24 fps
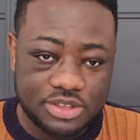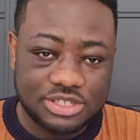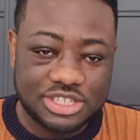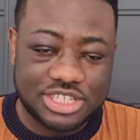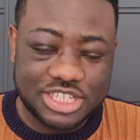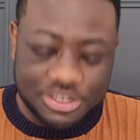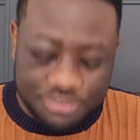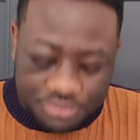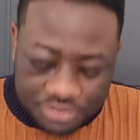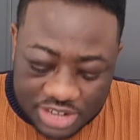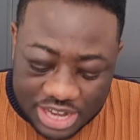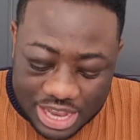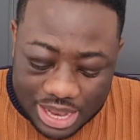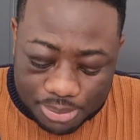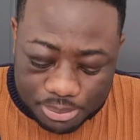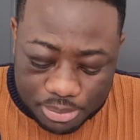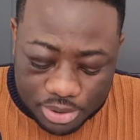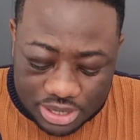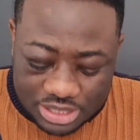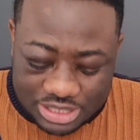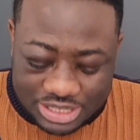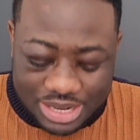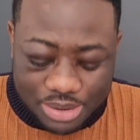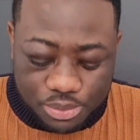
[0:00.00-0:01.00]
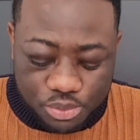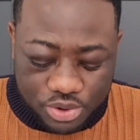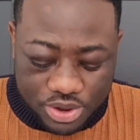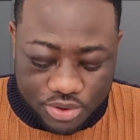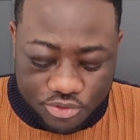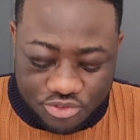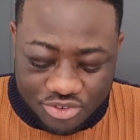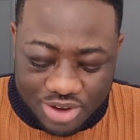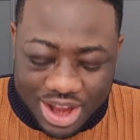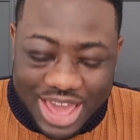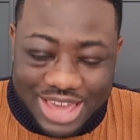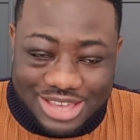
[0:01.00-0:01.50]
Chiefly among them
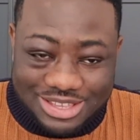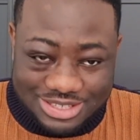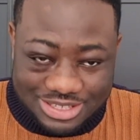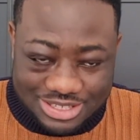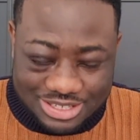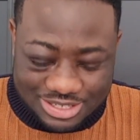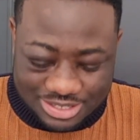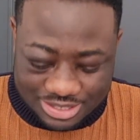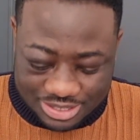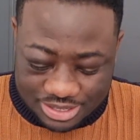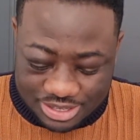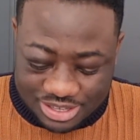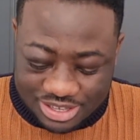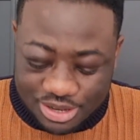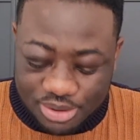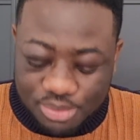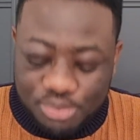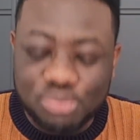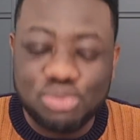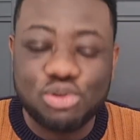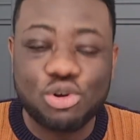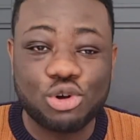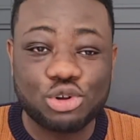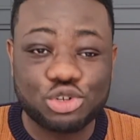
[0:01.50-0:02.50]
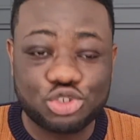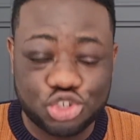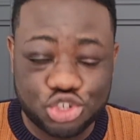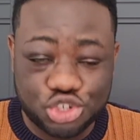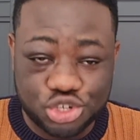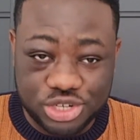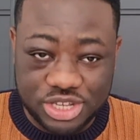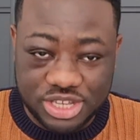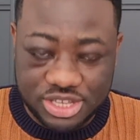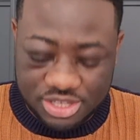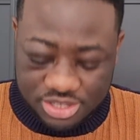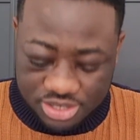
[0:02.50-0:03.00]
were rice,
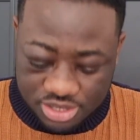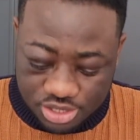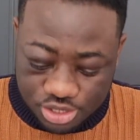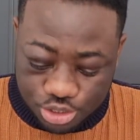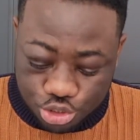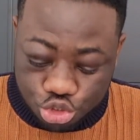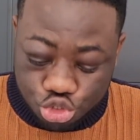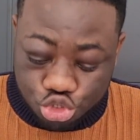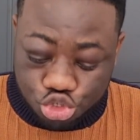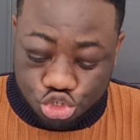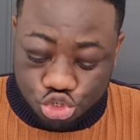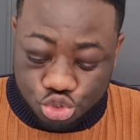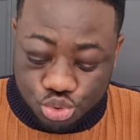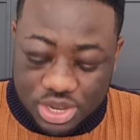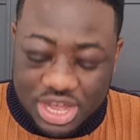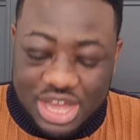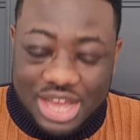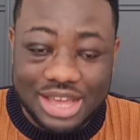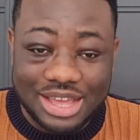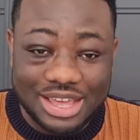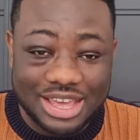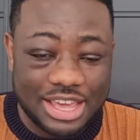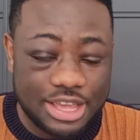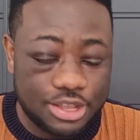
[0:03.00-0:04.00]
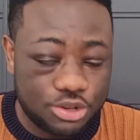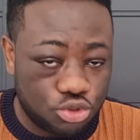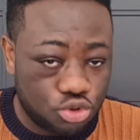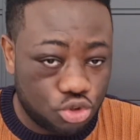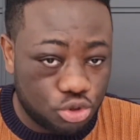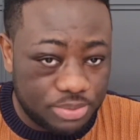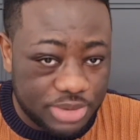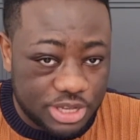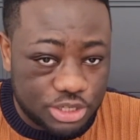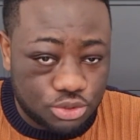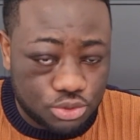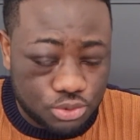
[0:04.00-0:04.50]
poultry, sugar, and
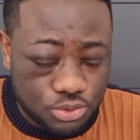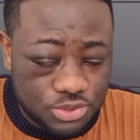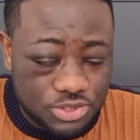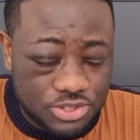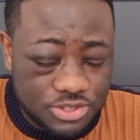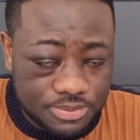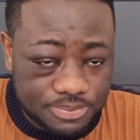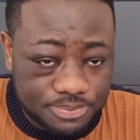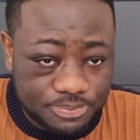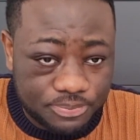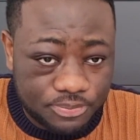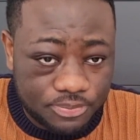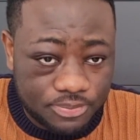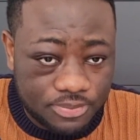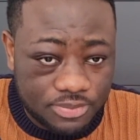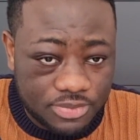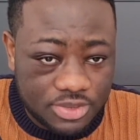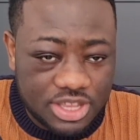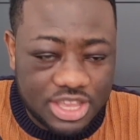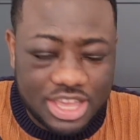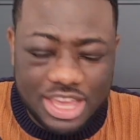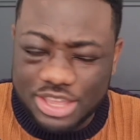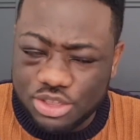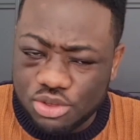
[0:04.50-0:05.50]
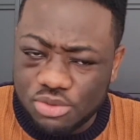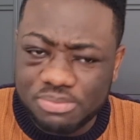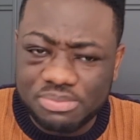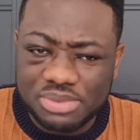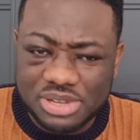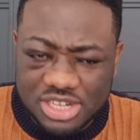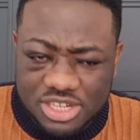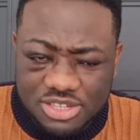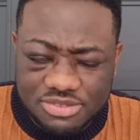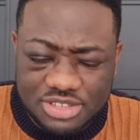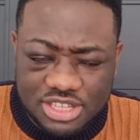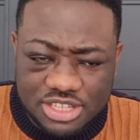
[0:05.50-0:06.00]
tomatoes. Can you
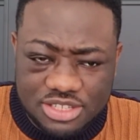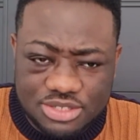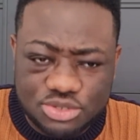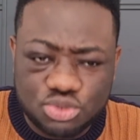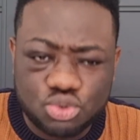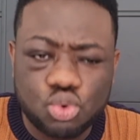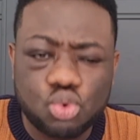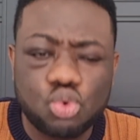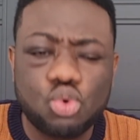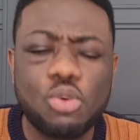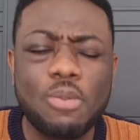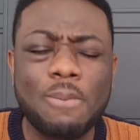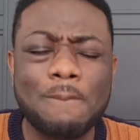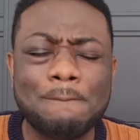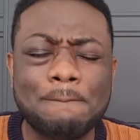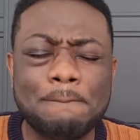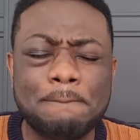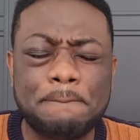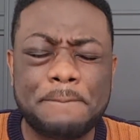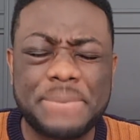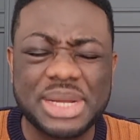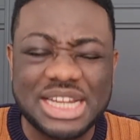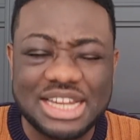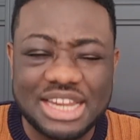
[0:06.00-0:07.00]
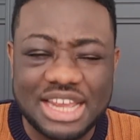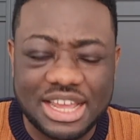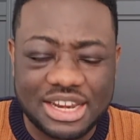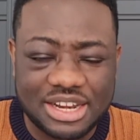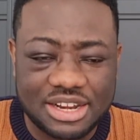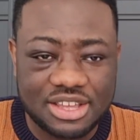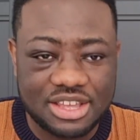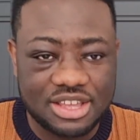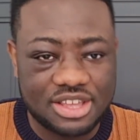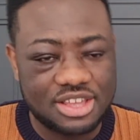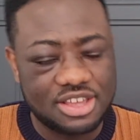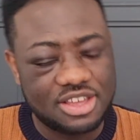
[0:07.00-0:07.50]
believe there's 2
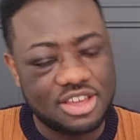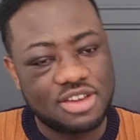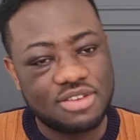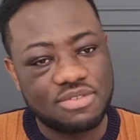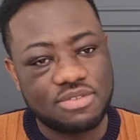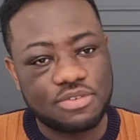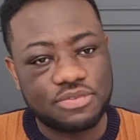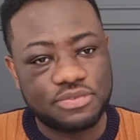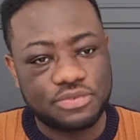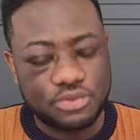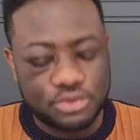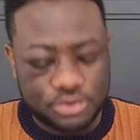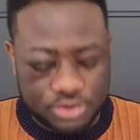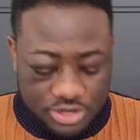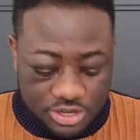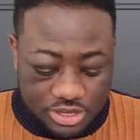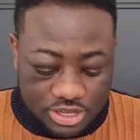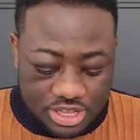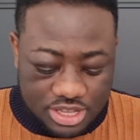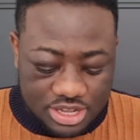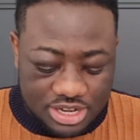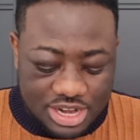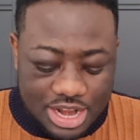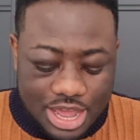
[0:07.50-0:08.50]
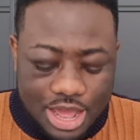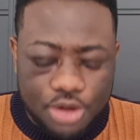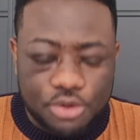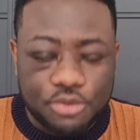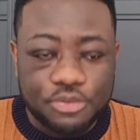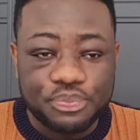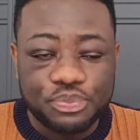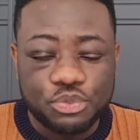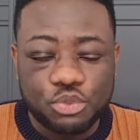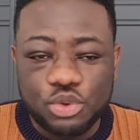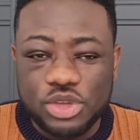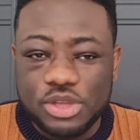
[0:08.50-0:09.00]
billion for food?
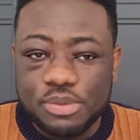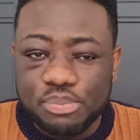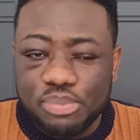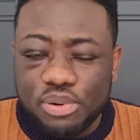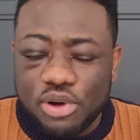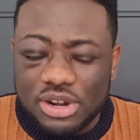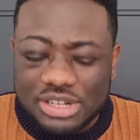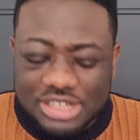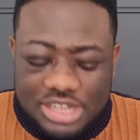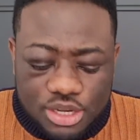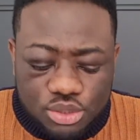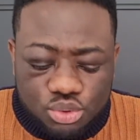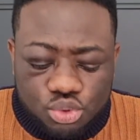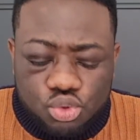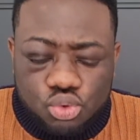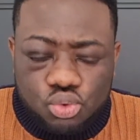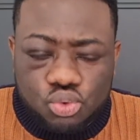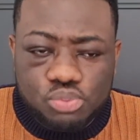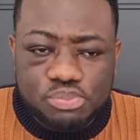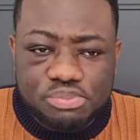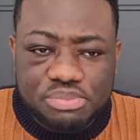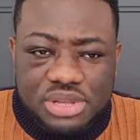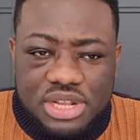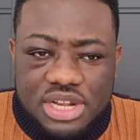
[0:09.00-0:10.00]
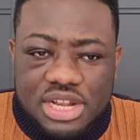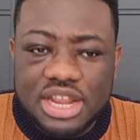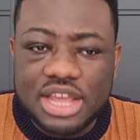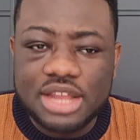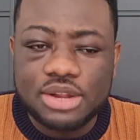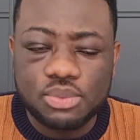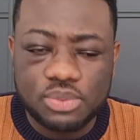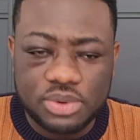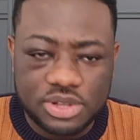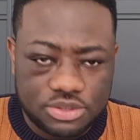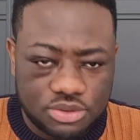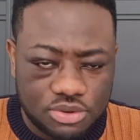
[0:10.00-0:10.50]
Now, we imported 2
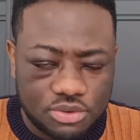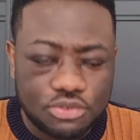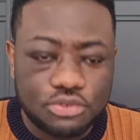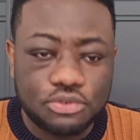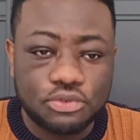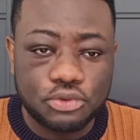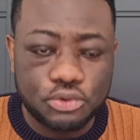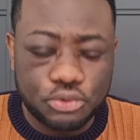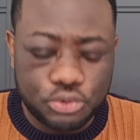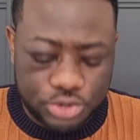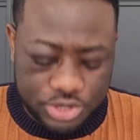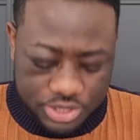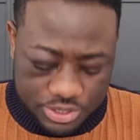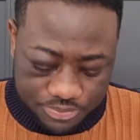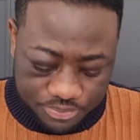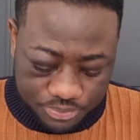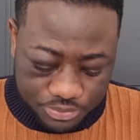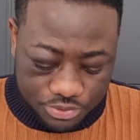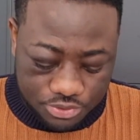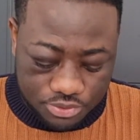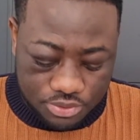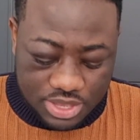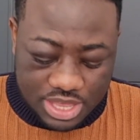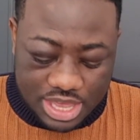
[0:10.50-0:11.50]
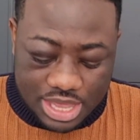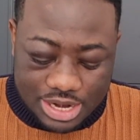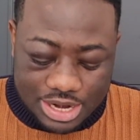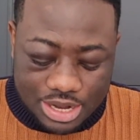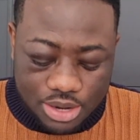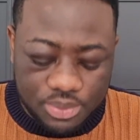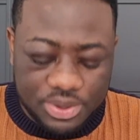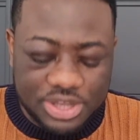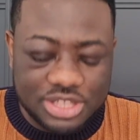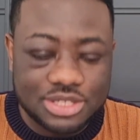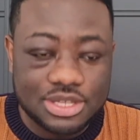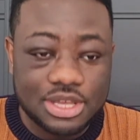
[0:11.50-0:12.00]
billion worth of food
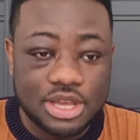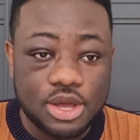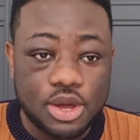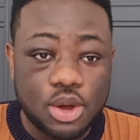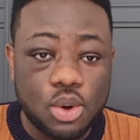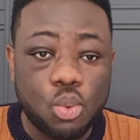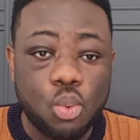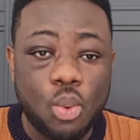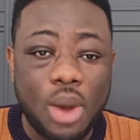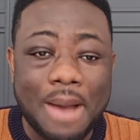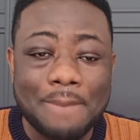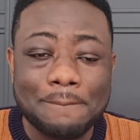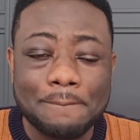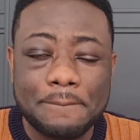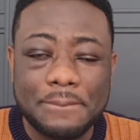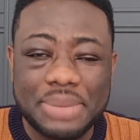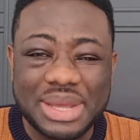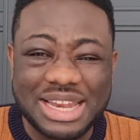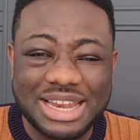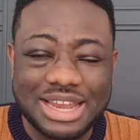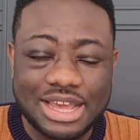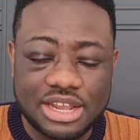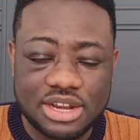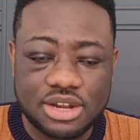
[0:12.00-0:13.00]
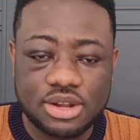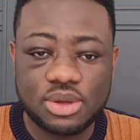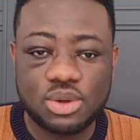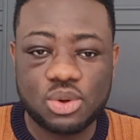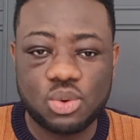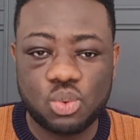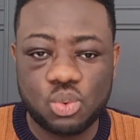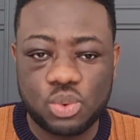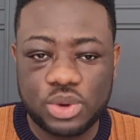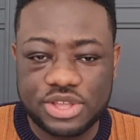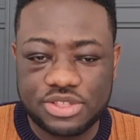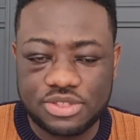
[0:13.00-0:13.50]
together with 1 billion
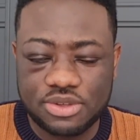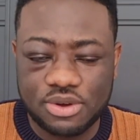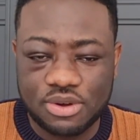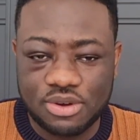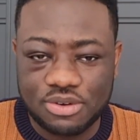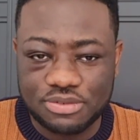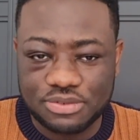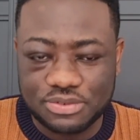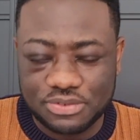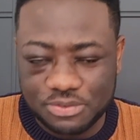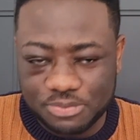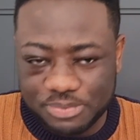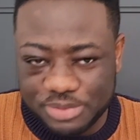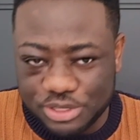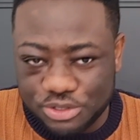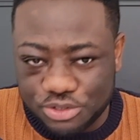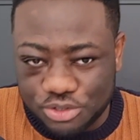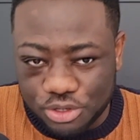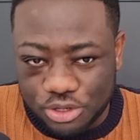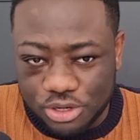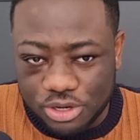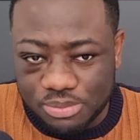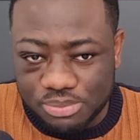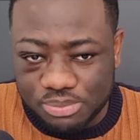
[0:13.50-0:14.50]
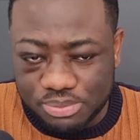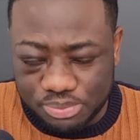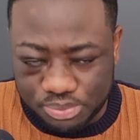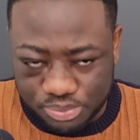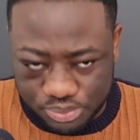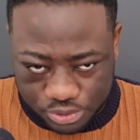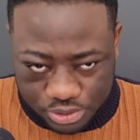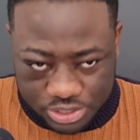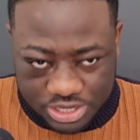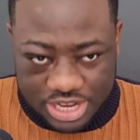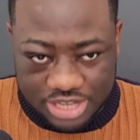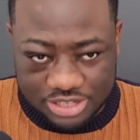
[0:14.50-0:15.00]
worth of petroleum
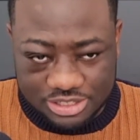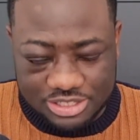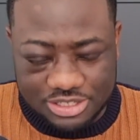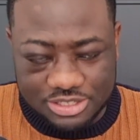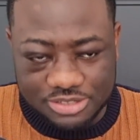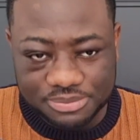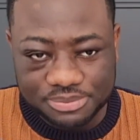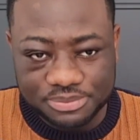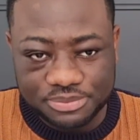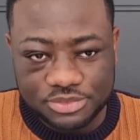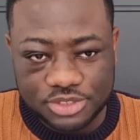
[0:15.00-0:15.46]
products